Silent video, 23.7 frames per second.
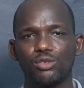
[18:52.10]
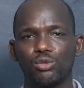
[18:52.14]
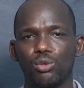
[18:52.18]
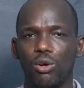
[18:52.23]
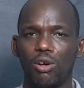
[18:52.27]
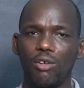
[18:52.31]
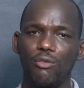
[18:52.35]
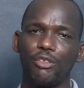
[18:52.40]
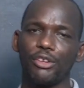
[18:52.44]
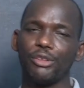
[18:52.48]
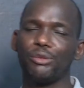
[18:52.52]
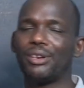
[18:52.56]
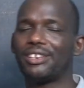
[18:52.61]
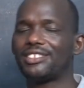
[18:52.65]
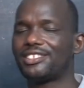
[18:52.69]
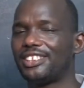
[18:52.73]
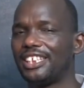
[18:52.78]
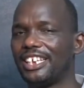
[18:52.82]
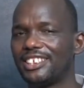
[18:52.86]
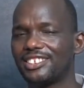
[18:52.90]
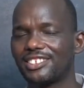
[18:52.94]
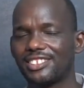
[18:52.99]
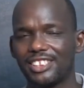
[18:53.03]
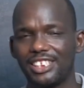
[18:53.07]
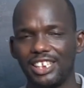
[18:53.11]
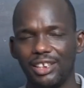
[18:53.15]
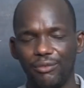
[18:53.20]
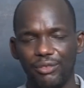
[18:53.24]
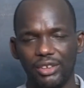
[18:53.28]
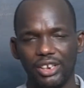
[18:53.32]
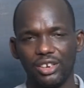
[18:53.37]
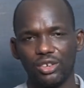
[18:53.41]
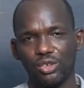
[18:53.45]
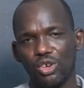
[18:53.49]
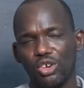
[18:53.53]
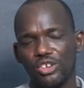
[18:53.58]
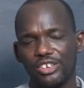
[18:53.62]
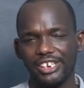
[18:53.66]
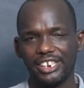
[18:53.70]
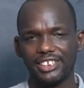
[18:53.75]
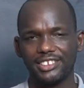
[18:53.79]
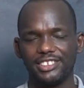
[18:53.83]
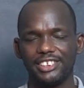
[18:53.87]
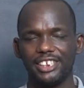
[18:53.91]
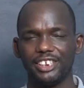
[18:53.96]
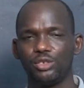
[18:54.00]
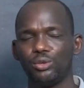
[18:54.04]
offer your thanksgiving, don't
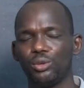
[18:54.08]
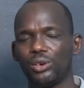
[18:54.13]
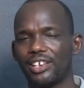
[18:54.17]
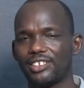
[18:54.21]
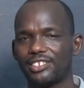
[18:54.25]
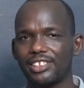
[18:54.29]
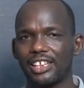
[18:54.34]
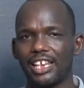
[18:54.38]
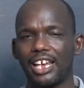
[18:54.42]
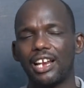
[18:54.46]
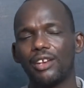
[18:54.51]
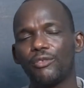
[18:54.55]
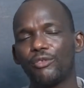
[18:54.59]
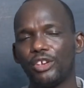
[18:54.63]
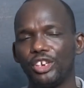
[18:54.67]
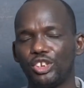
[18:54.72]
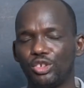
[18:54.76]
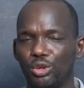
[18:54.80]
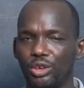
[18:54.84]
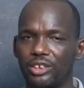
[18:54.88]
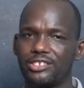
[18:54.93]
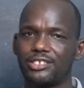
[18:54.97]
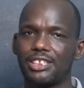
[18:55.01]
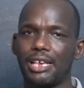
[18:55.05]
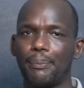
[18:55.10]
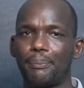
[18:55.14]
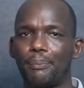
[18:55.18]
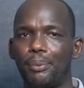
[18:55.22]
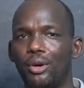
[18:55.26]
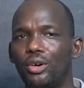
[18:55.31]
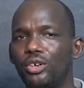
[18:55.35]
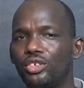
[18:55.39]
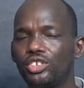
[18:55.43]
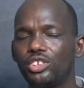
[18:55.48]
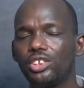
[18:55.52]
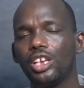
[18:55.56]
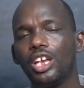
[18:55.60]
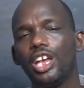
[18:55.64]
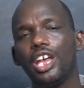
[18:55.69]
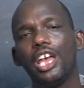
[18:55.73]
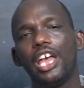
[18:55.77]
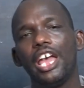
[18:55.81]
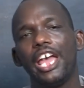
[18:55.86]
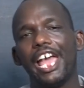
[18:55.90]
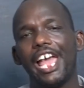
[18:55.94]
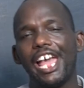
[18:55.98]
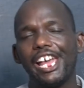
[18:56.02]
hesitate yourself. It will support
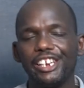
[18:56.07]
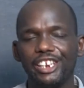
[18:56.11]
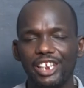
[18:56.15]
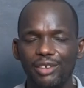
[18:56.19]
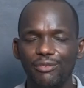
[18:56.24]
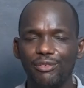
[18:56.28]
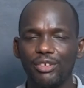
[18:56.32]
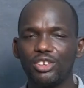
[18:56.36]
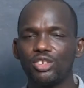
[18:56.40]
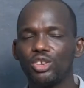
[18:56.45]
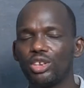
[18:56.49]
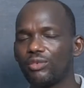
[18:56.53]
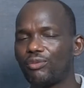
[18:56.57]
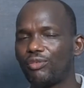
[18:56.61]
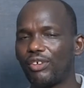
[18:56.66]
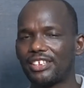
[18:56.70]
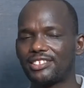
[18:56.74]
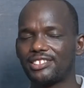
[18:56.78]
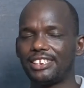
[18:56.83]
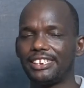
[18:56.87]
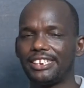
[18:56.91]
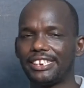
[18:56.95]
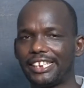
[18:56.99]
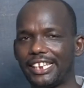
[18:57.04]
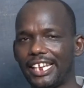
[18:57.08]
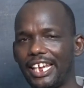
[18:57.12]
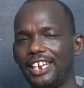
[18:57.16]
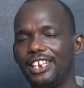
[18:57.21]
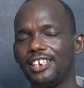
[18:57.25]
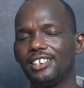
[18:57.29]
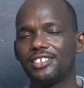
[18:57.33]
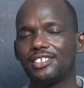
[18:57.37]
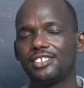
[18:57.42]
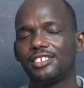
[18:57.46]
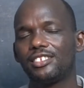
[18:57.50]
and even to facilitate